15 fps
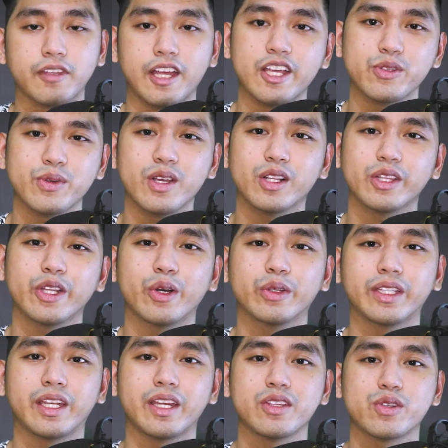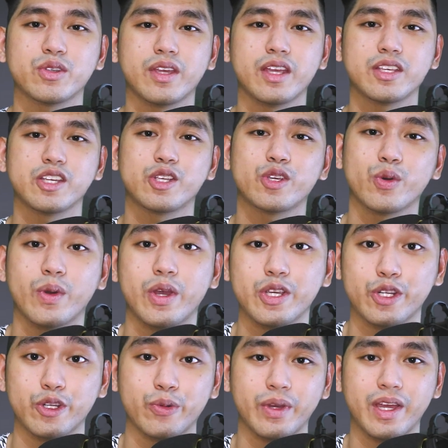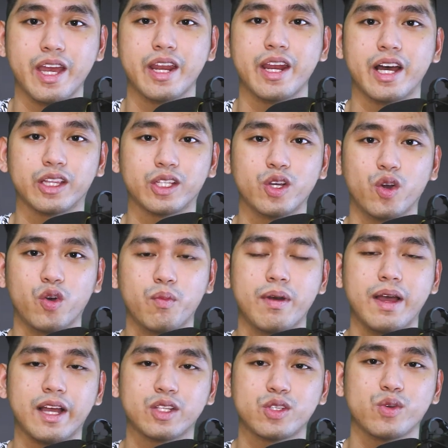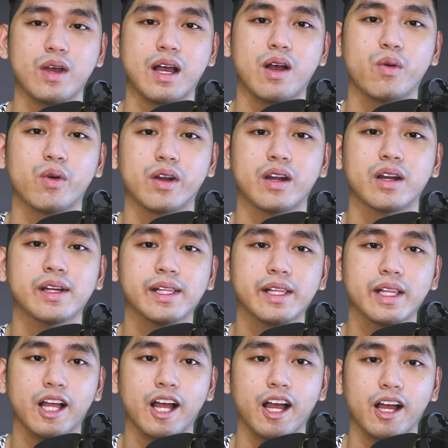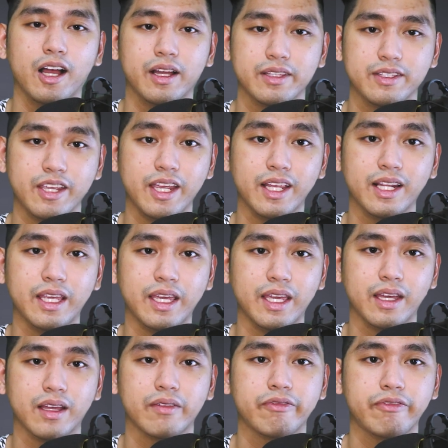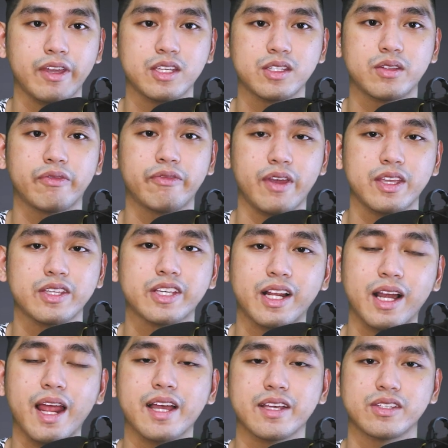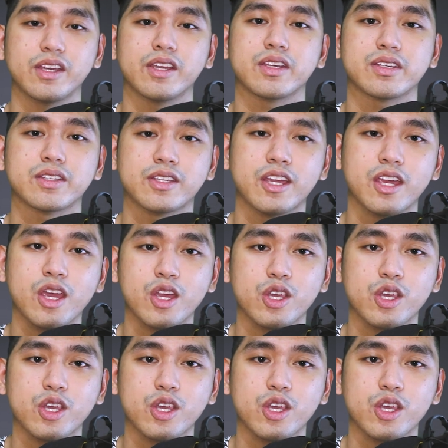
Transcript: As we all know that in today's situation, we cannot go back to our uh, daily face-to-face -face classes.